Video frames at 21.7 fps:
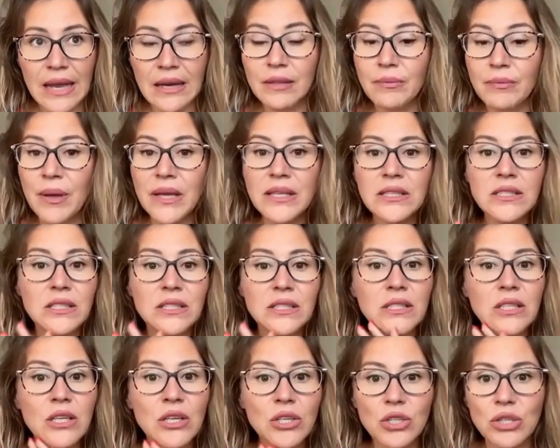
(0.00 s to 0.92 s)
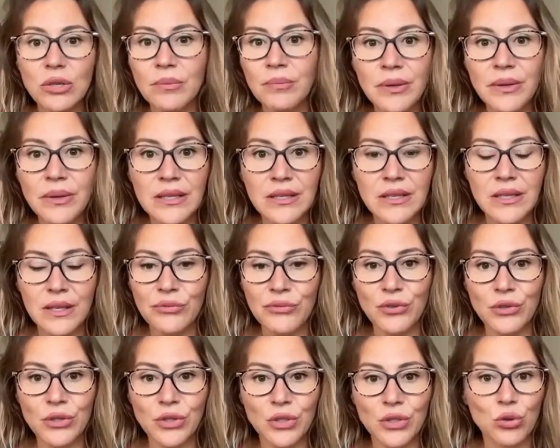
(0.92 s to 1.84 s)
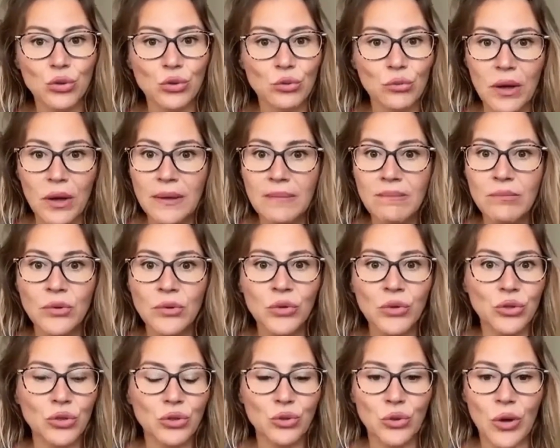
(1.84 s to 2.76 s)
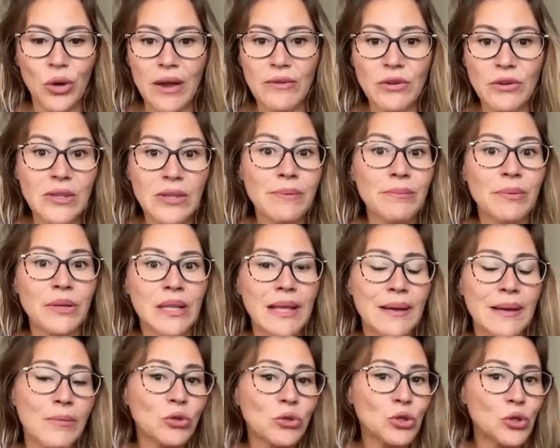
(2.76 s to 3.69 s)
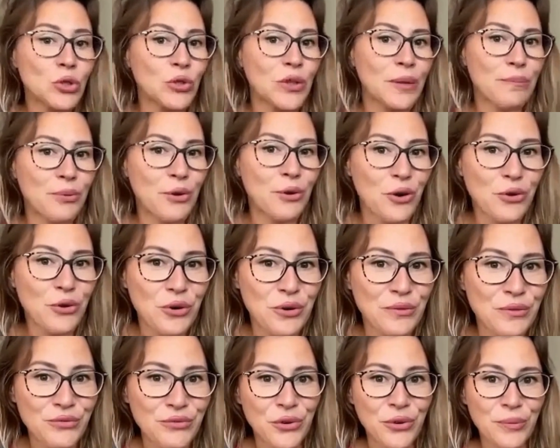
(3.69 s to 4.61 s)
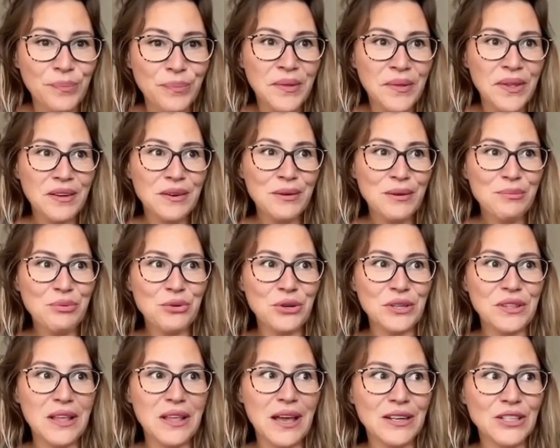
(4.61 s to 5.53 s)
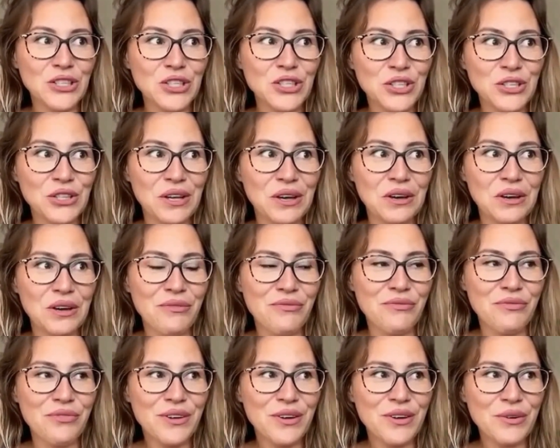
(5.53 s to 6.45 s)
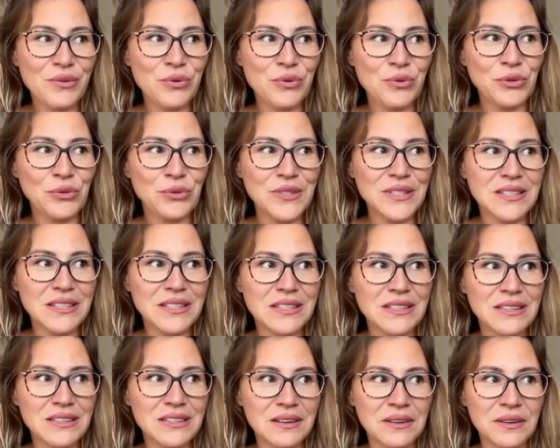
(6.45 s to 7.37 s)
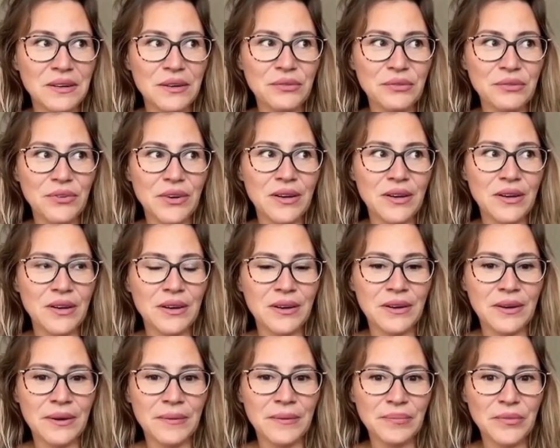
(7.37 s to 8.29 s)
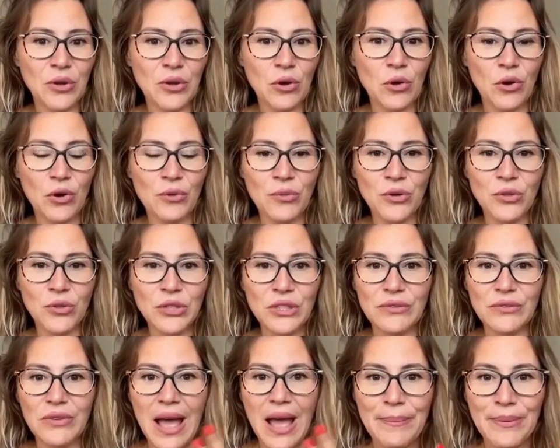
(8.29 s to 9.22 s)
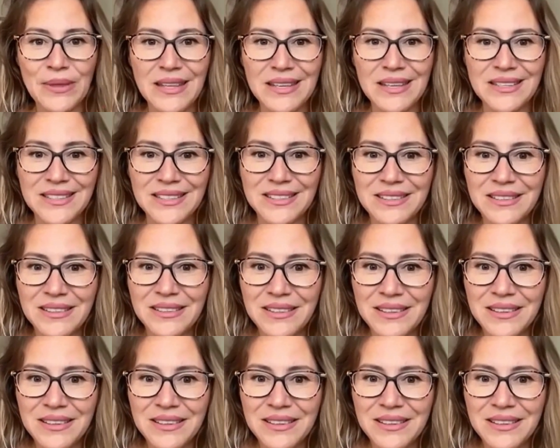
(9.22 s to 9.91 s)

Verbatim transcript: And it made such a big difference to my mood, to everything. But I'm also on a program for production of what was it? Of uh, hormones of happiness?